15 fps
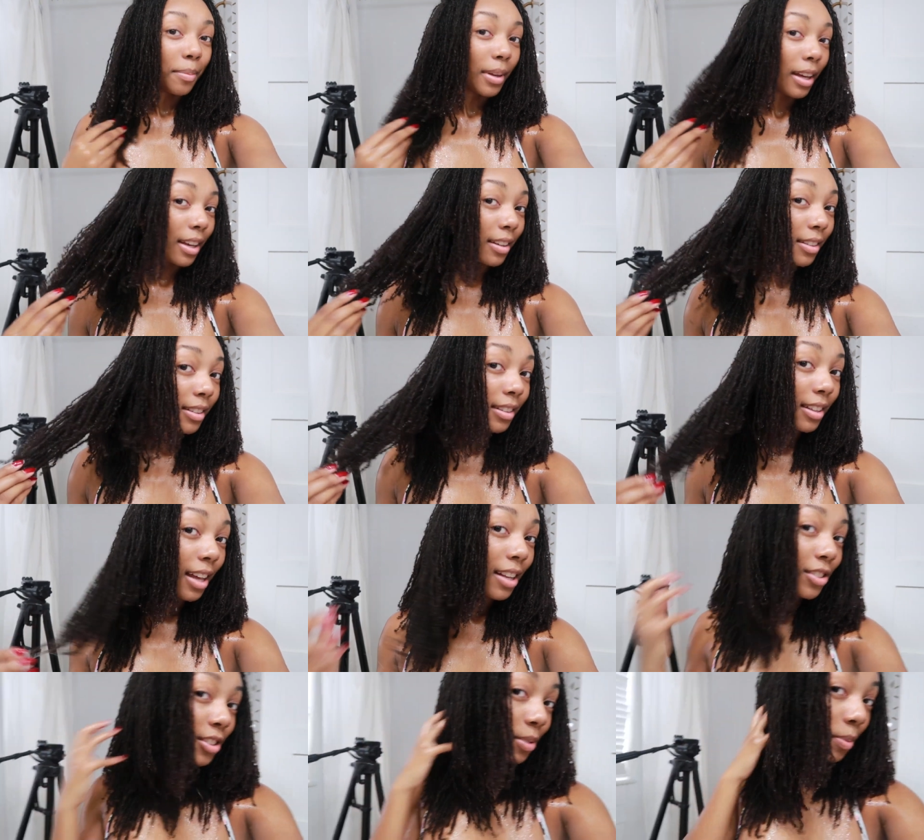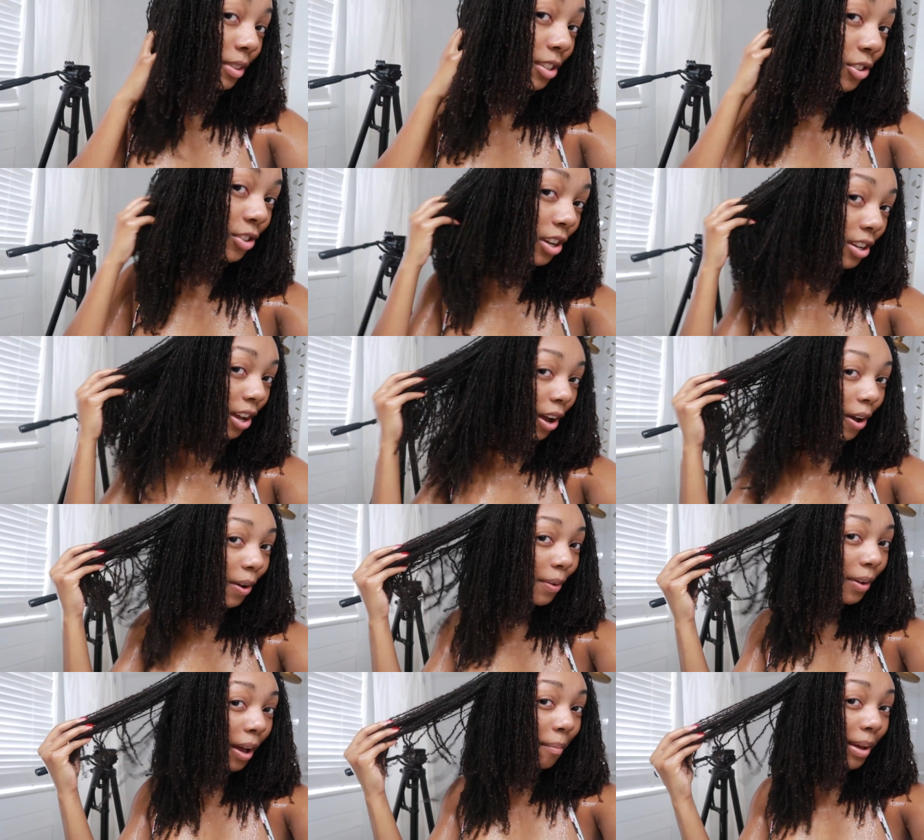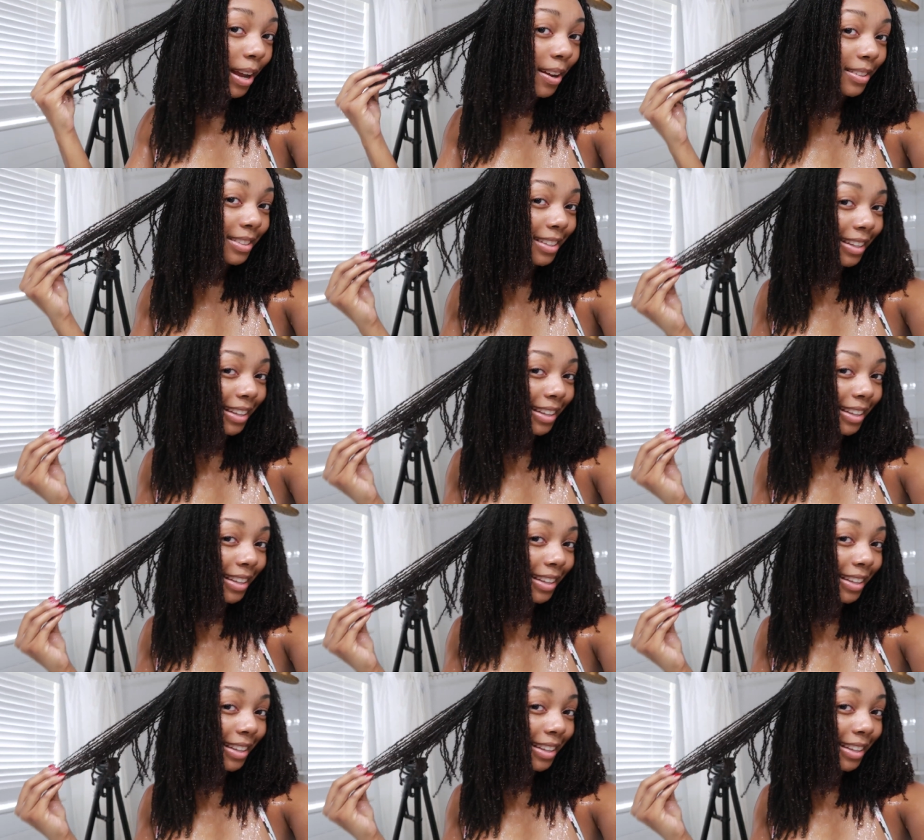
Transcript: But yeah, just wanted to show y'all how my hair is